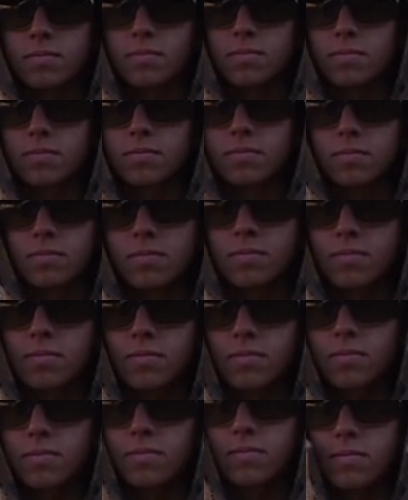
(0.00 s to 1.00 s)

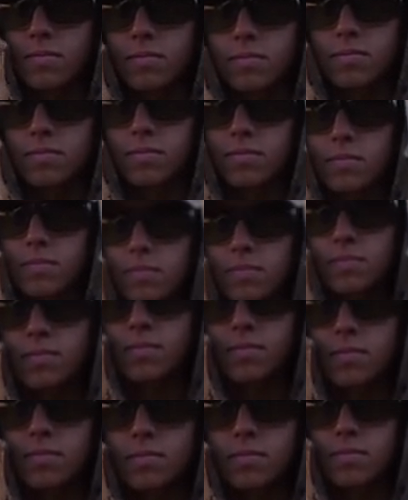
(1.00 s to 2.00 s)

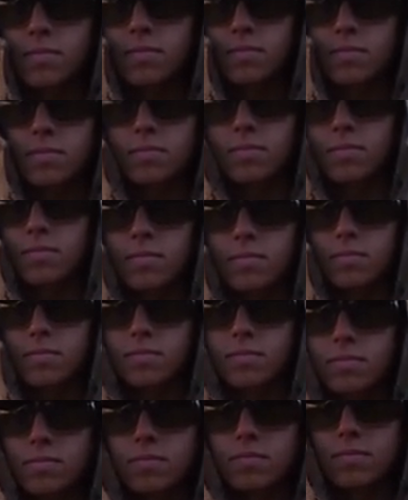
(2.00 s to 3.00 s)

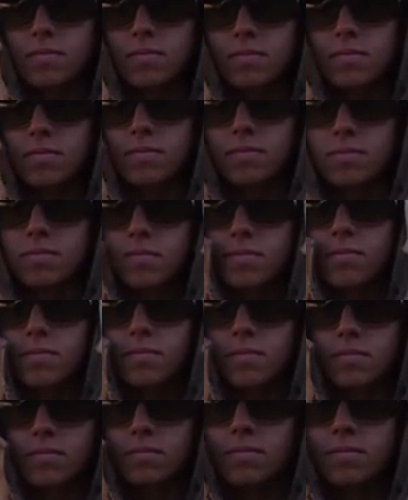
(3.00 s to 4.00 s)

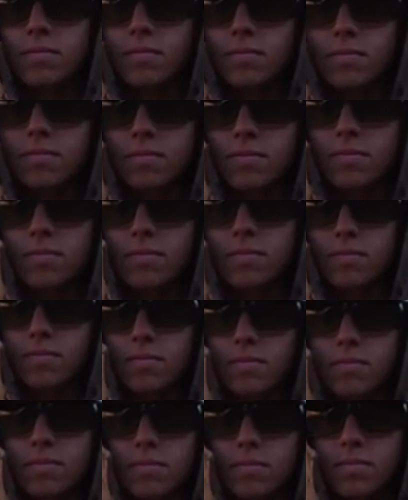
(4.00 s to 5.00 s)

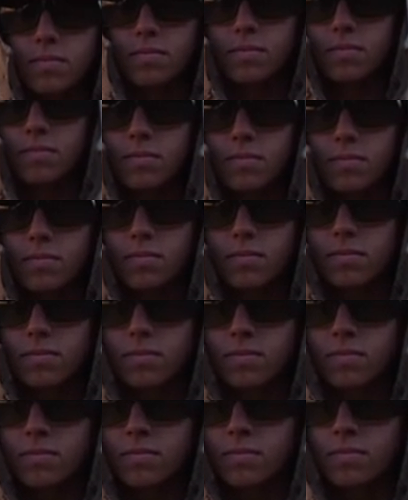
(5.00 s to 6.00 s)

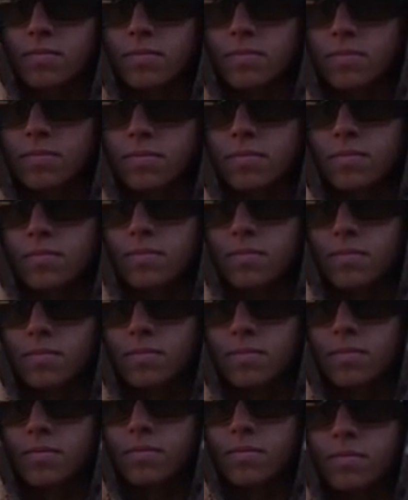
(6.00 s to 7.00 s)

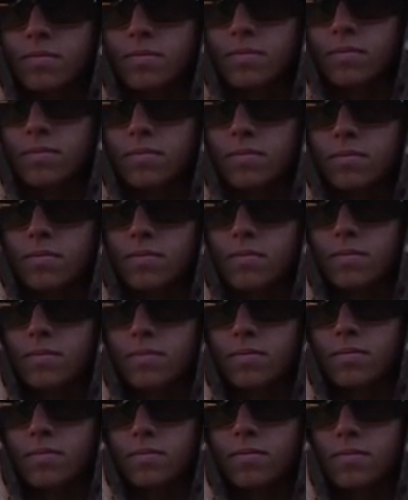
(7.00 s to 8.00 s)
This person isn't speaking.